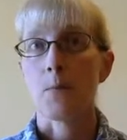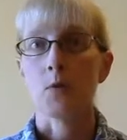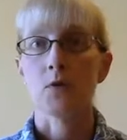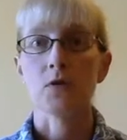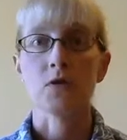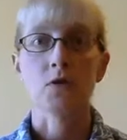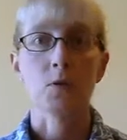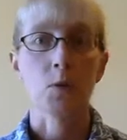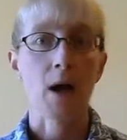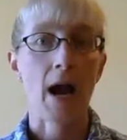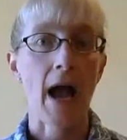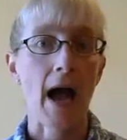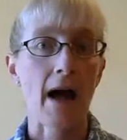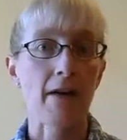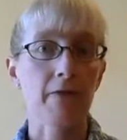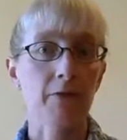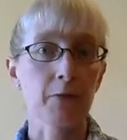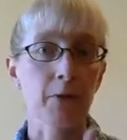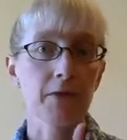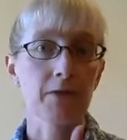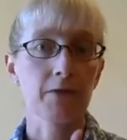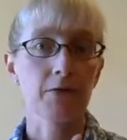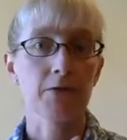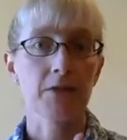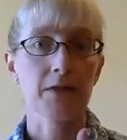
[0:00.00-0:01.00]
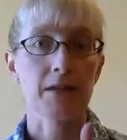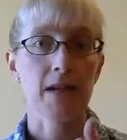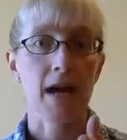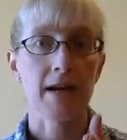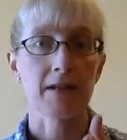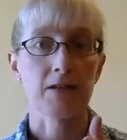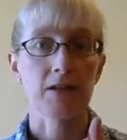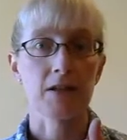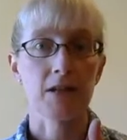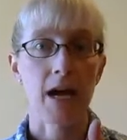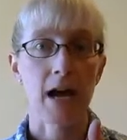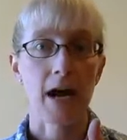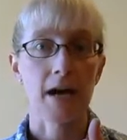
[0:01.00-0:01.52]
so we're halfway through
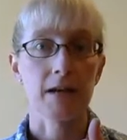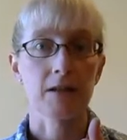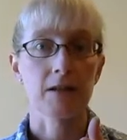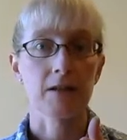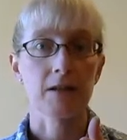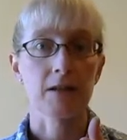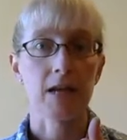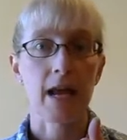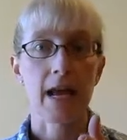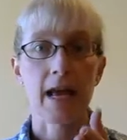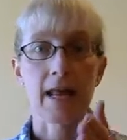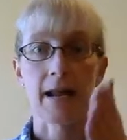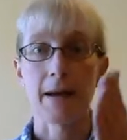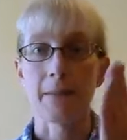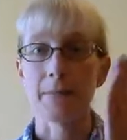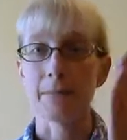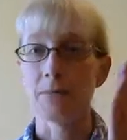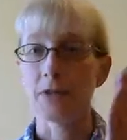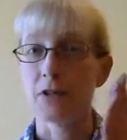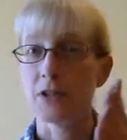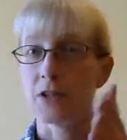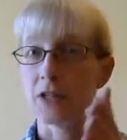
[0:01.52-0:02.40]
Stash Dash, and I'm